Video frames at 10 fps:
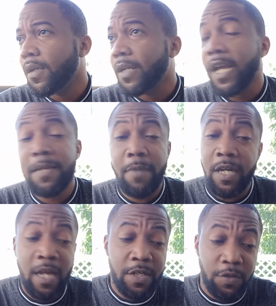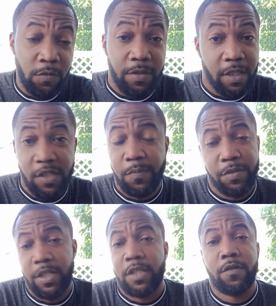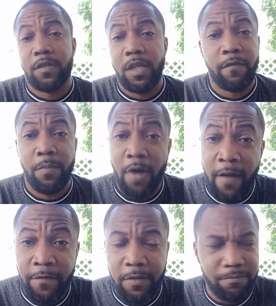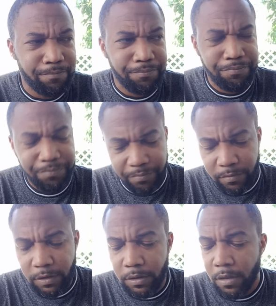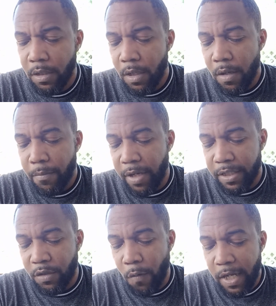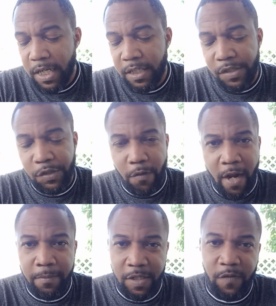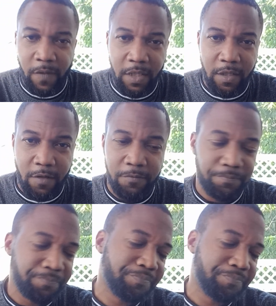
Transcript: Now, he may not do this particular thing for profit, but the way he described this video,